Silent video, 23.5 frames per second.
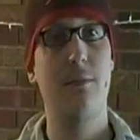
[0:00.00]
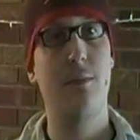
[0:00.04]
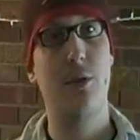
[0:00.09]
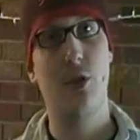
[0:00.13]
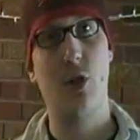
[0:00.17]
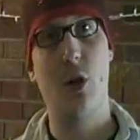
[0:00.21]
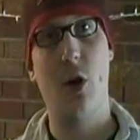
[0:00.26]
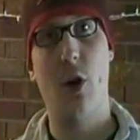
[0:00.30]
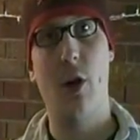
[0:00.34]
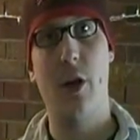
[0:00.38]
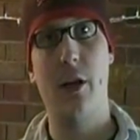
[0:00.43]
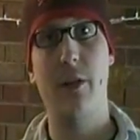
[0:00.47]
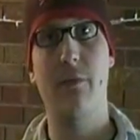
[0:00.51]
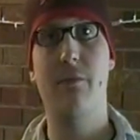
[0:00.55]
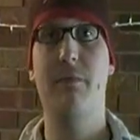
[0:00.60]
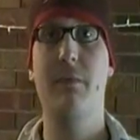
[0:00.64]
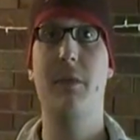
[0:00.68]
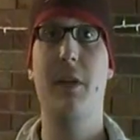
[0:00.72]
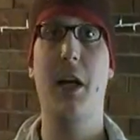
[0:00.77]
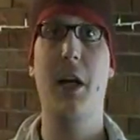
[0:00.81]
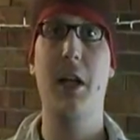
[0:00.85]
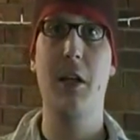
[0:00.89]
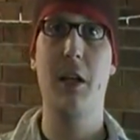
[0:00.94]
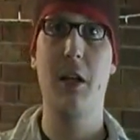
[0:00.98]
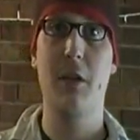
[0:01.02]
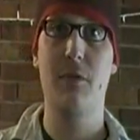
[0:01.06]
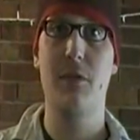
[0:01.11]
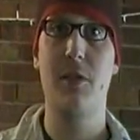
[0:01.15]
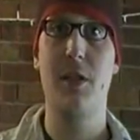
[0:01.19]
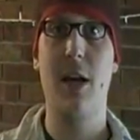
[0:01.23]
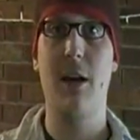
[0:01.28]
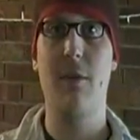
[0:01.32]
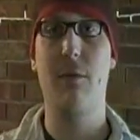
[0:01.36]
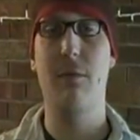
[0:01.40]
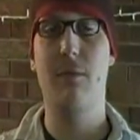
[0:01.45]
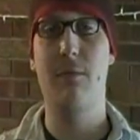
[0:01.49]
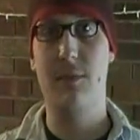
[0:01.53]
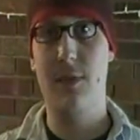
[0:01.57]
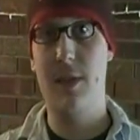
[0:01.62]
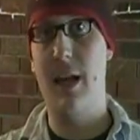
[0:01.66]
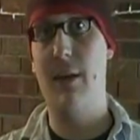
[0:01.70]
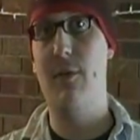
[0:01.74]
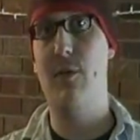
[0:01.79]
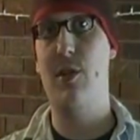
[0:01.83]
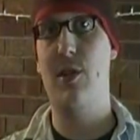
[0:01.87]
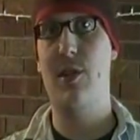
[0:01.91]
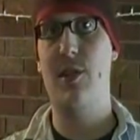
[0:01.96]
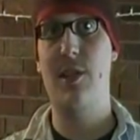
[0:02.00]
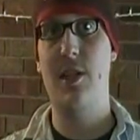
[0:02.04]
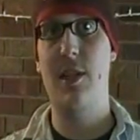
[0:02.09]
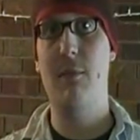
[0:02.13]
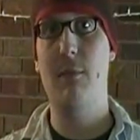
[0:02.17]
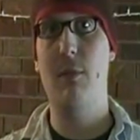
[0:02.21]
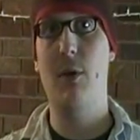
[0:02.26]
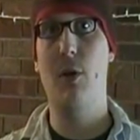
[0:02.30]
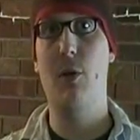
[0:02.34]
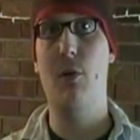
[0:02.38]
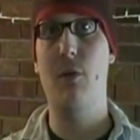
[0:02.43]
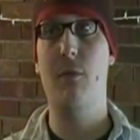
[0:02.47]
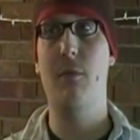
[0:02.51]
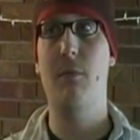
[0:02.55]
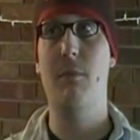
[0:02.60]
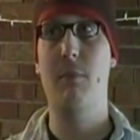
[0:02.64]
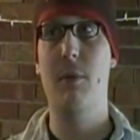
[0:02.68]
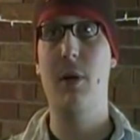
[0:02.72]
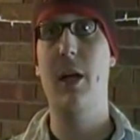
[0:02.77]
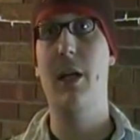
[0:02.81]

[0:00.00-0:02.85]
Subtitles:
Sorry, I love Savage and Steamboat,